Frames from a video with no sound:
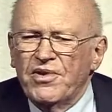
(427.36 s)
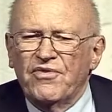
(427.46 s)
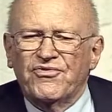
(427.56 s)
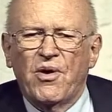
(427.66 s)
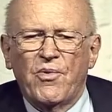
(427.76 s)
of
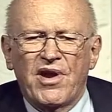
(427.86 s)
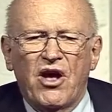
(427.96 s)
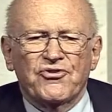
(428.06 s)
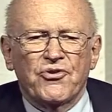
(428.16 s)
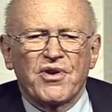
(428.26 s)
someone
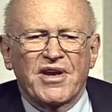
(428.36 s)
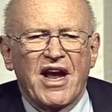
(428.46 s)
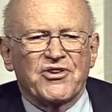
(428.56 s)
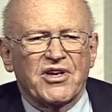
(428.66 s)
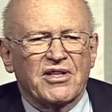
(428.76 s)
else, you're
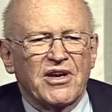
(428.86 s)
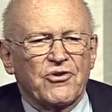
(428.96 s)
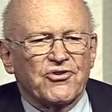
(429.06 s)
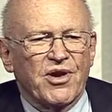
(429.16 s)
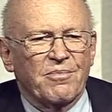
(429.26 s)
engaging in
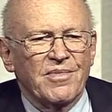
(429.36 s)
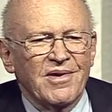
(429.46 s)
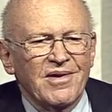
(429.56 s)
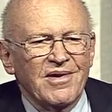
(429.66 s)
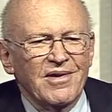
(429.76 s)
leadership.
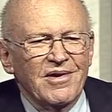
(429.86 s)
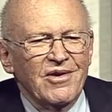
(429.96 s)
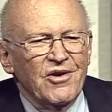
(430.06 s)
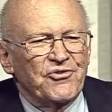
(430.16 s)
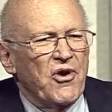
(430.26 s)

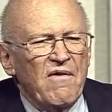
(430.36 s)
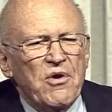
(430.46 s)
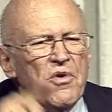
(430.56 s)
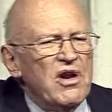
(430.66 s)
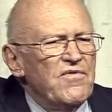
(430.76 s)
So every
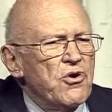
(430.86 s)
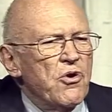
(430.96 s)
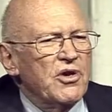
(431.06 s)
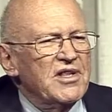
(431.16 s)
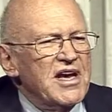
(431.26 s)
one of you are
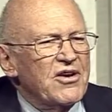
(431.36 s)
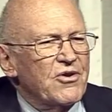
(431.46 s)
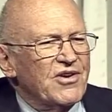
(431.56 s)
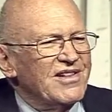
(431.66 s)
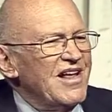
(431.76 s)
a leader
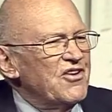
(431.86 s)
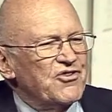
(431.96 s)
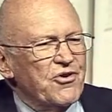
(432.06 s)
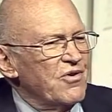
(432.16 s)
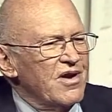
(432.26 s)
unless
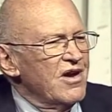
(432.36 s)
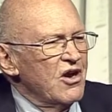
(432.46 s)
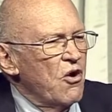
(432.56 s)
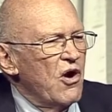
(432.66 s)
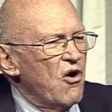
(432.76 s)
you're
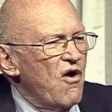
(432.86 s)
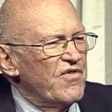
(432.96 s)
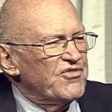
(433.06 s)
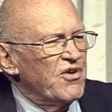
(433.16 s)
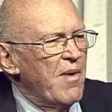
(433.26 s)
going off
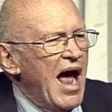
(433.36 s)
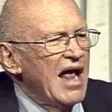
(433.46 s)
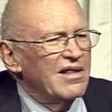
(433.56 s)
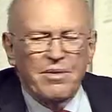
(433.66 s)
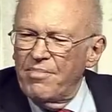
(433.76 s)
on some
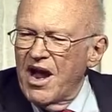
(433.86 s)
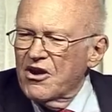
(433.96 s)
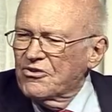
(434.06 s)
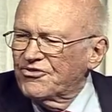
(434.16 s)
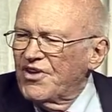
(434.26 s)
island by
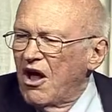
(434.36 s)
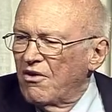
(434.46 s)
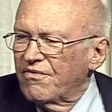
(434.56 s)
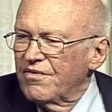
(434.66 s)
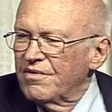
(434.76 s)

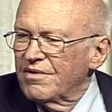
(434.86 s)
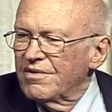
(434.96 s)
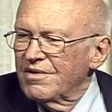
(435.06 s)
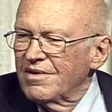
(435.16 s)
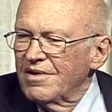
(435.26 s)
yourself.
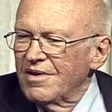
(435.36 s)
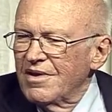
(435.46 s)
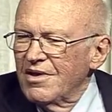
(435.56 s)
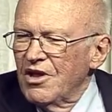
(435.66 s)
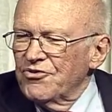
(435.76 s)

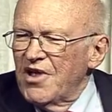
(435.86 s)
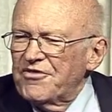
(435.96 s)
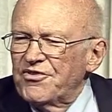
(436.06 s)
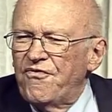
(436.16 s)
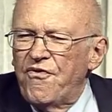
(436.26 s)
So that's
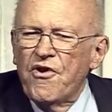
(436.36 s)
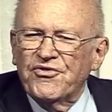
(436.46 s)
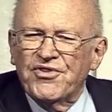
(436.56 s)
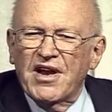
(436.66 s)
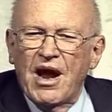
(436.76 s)
the
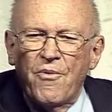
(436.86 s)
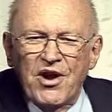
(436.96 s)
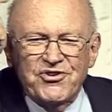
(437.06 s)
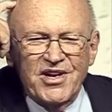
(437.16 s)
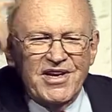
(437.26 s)
first thing I
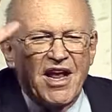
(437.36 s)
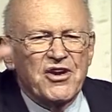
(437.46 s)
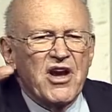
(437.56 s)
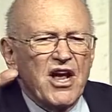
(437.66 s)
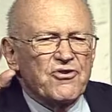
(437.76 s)
want you to get in
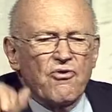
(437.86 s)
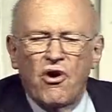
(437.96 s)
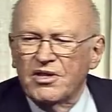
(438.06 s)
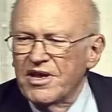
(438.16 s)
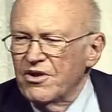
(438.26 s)
your head. You're
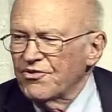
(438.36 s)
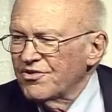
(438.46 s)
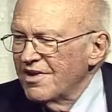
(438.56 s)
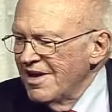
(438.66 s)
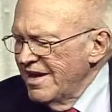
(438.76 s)
all leaders.
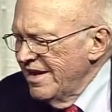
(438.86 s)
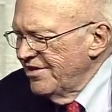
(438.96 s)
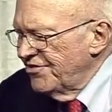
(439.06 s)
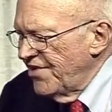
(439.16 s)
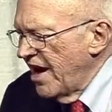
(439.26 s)

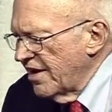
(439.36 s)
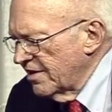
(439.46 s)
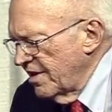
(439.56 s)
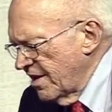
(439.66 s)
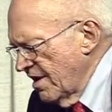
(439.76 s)

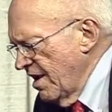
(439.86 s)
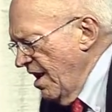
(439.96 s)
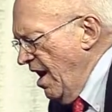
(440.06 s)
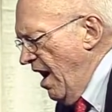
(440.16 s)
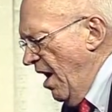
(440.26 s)
Secondly,
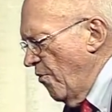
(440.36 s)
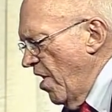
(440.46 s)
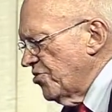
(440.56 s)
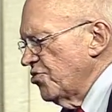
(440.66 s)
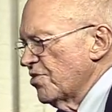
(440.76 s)
I
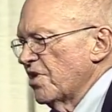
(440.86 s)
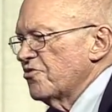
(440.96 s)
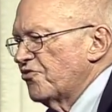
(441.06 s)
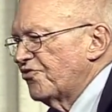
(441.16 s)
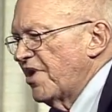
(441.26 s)
want you to
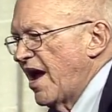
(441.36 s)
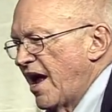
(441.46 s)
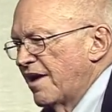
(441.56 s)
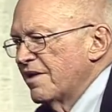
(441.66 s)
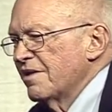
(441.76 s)
understand